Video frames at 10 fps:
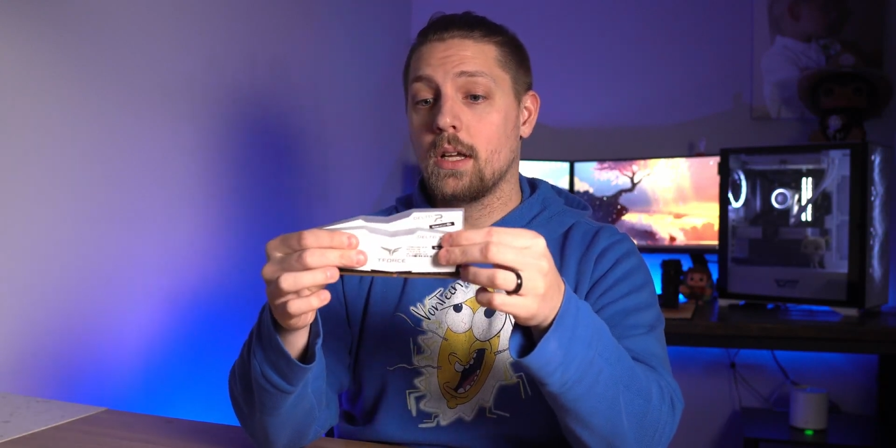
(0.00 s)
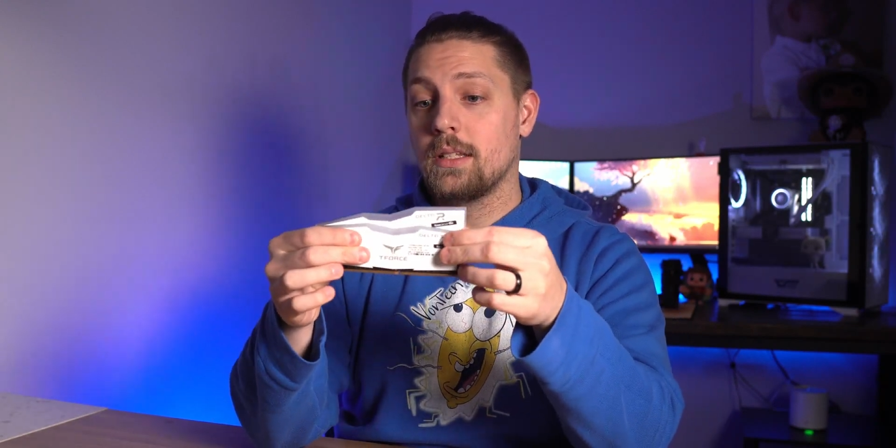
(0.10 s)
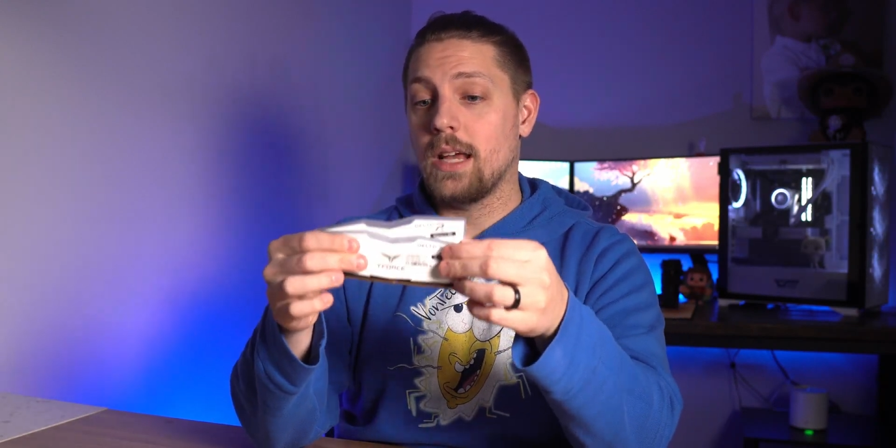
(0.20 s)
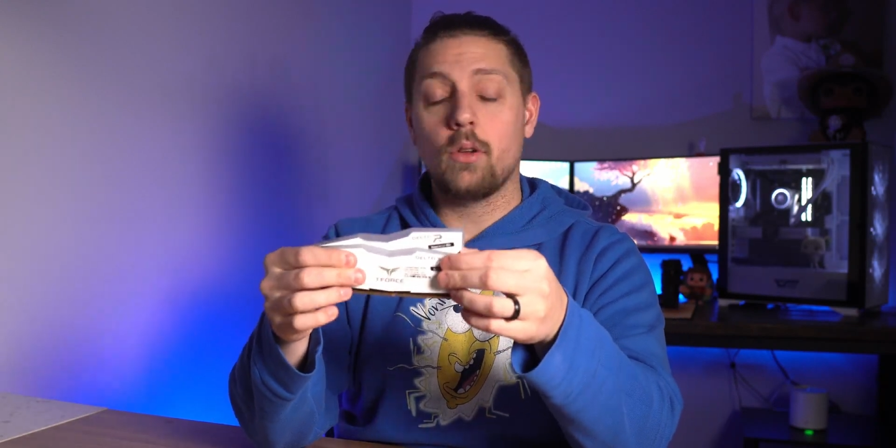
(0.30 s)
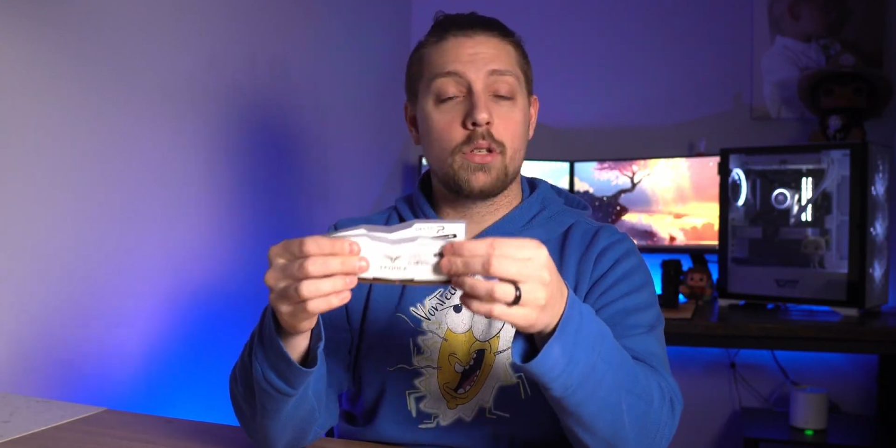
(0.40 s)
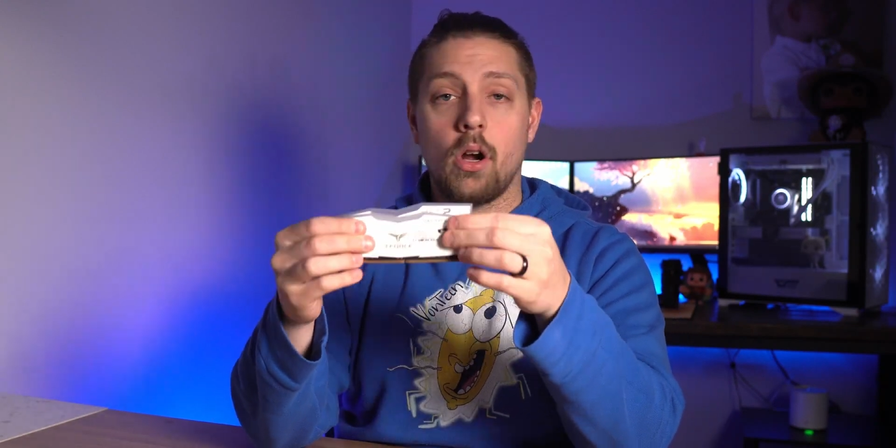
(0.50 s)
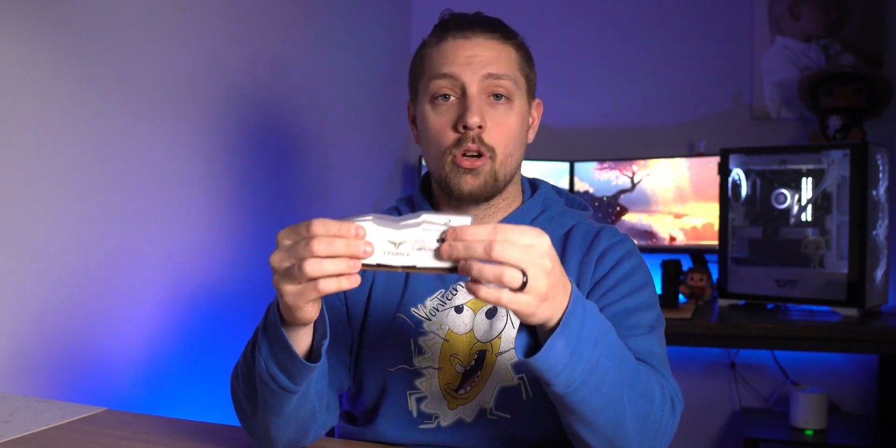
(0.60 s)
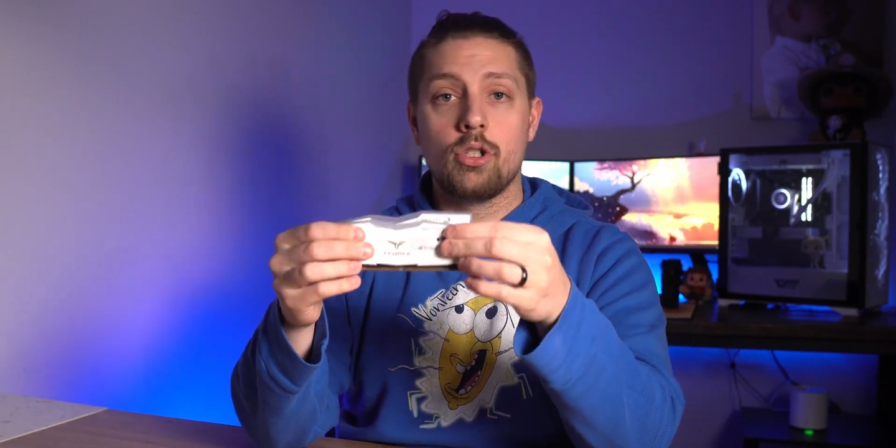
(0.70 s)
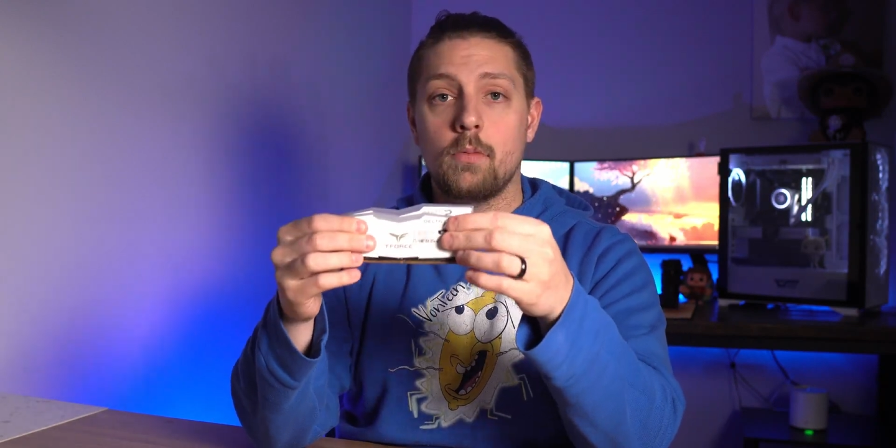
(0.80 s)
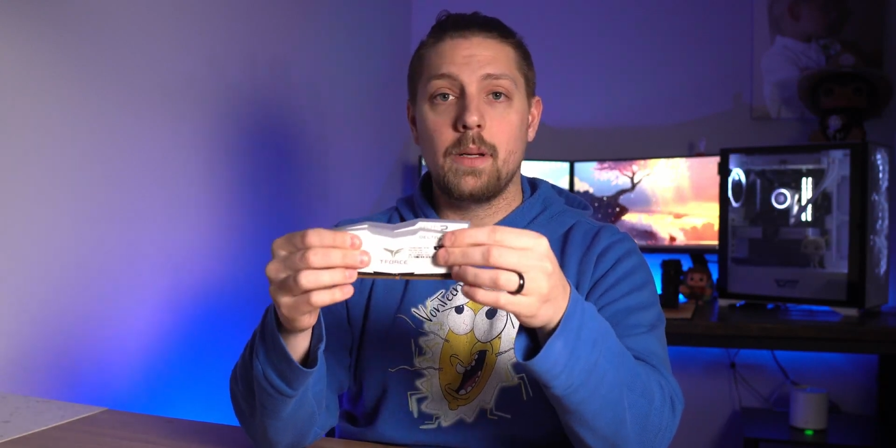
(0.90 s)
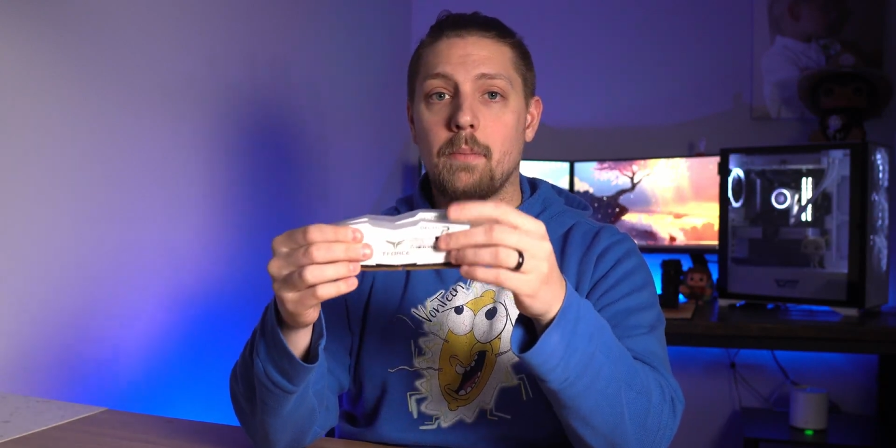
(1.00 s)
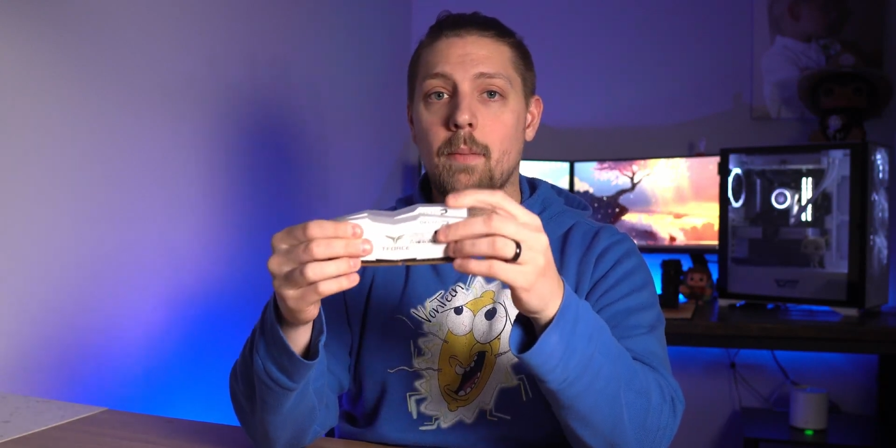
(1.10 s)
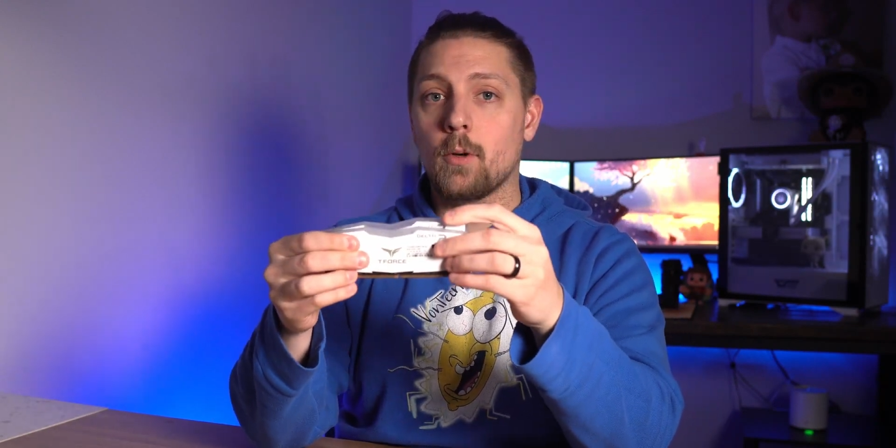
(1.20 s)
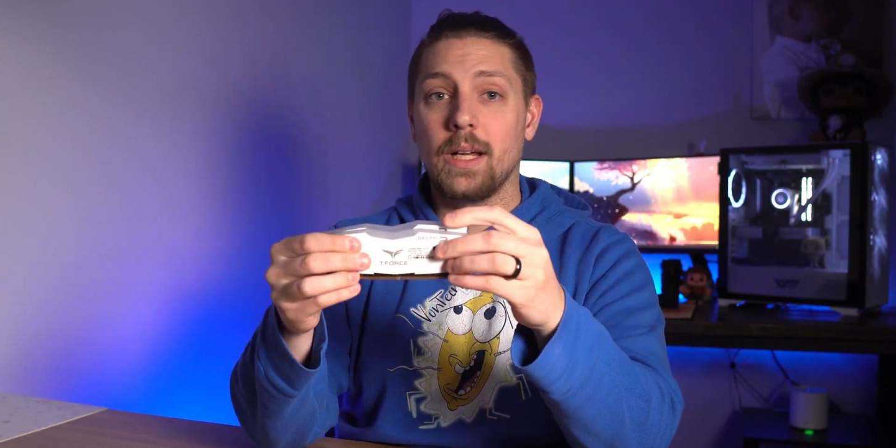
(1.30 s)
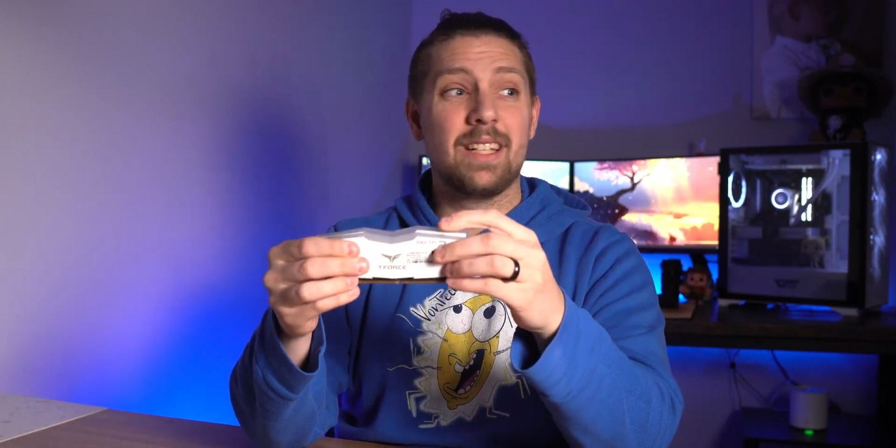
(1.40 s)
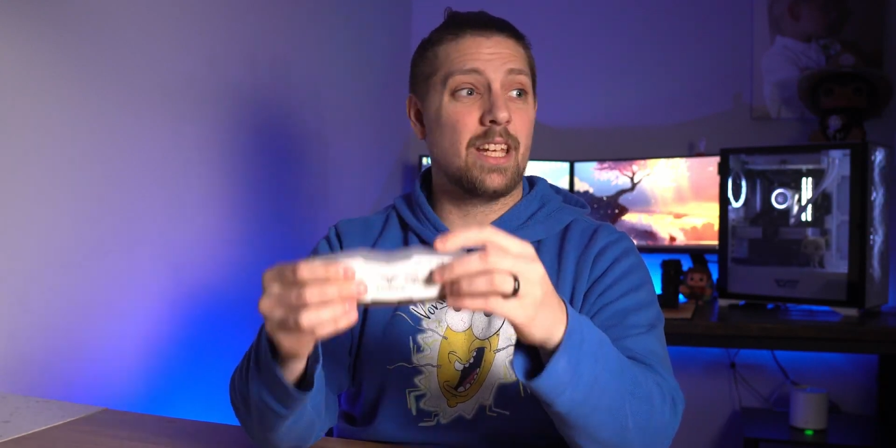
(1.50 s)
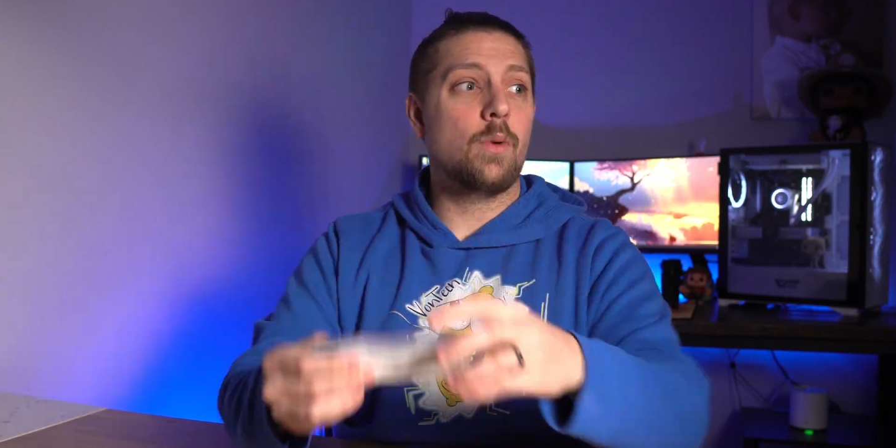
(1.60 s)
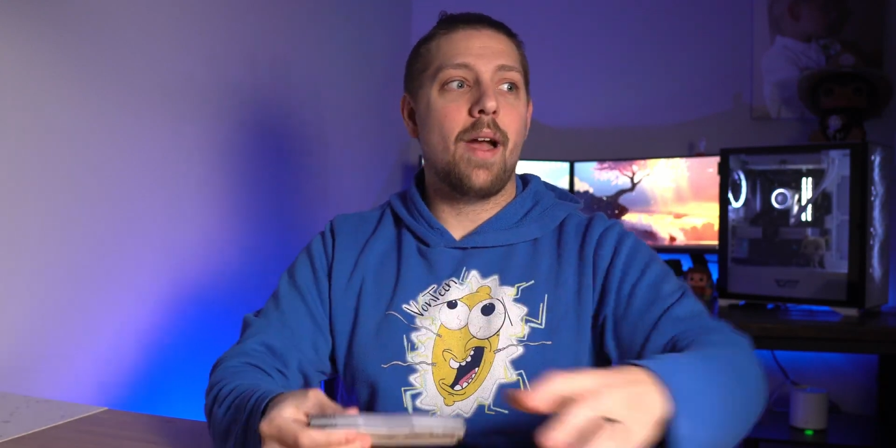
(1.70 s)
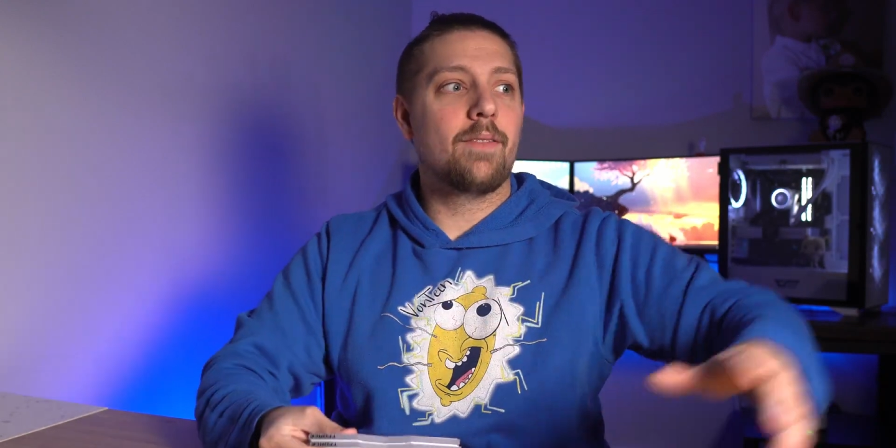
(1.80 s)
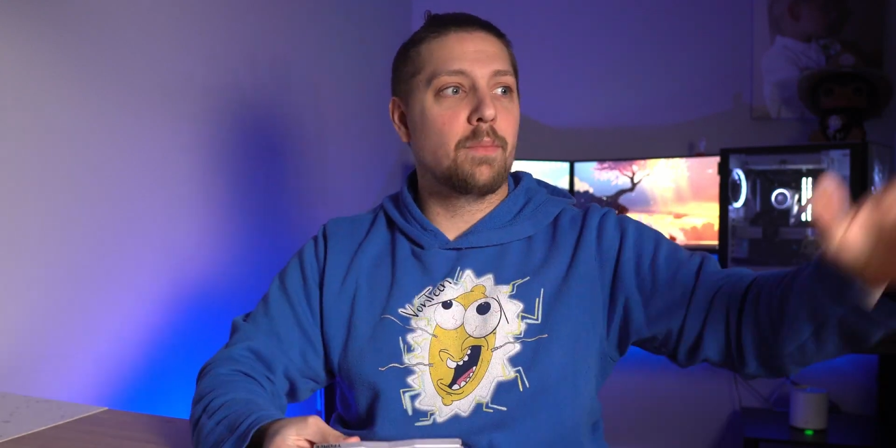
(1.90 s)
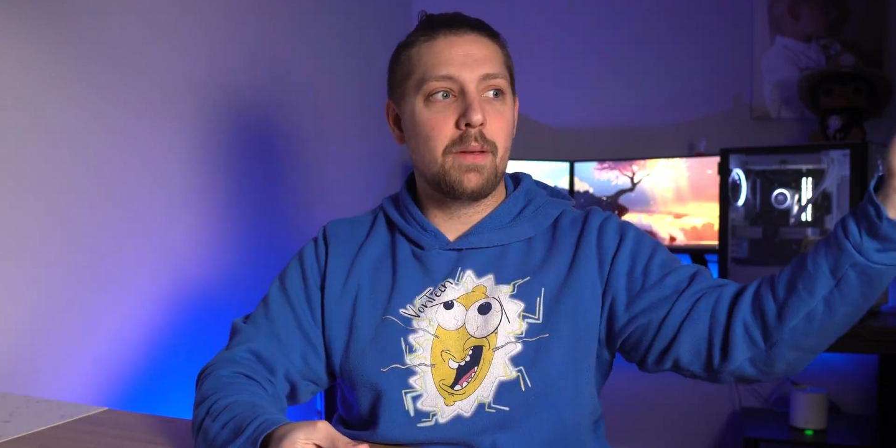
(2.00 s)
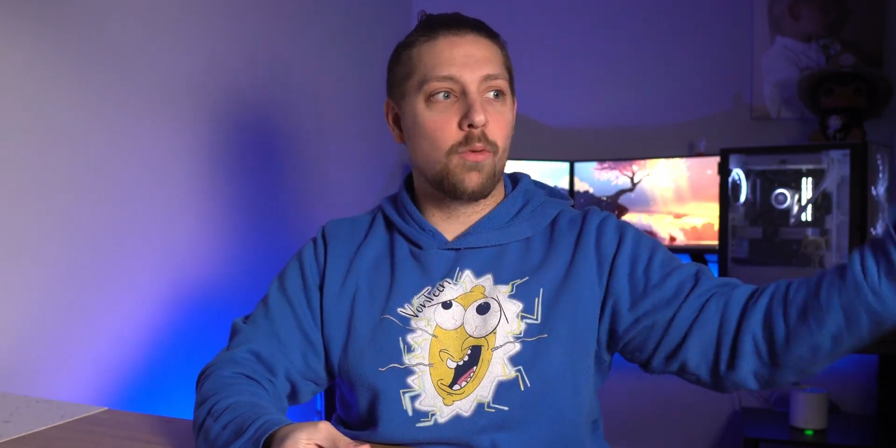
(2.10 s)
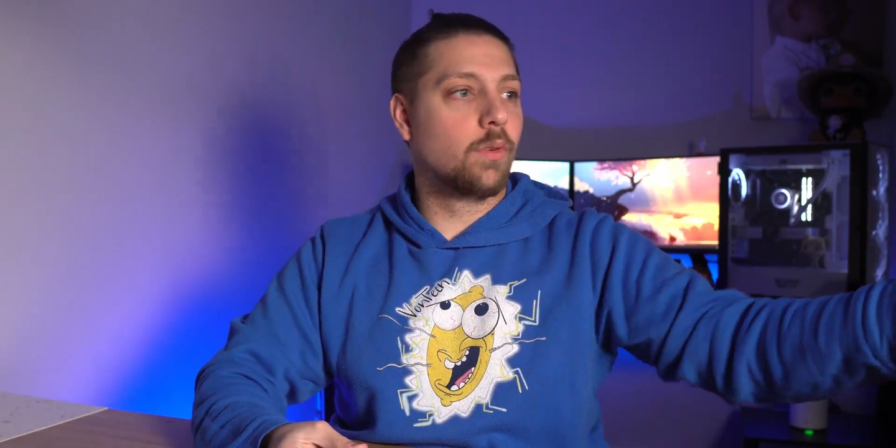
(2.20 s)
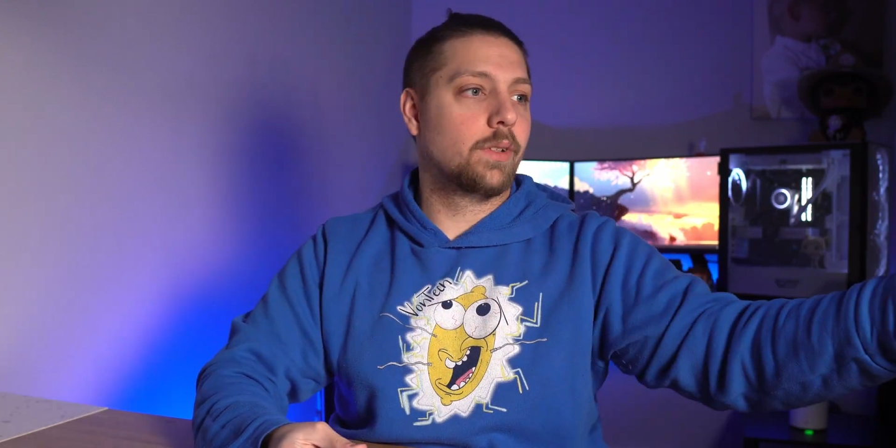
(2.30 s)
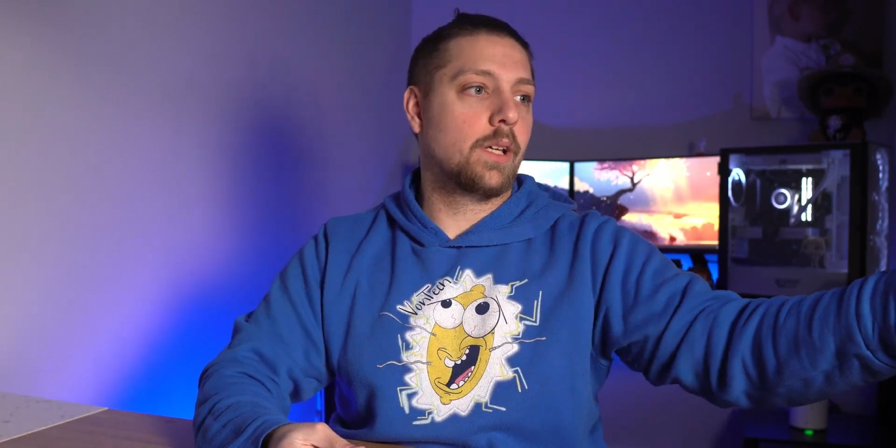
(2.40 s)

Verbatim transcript: Delta RGB memory, say you have the B450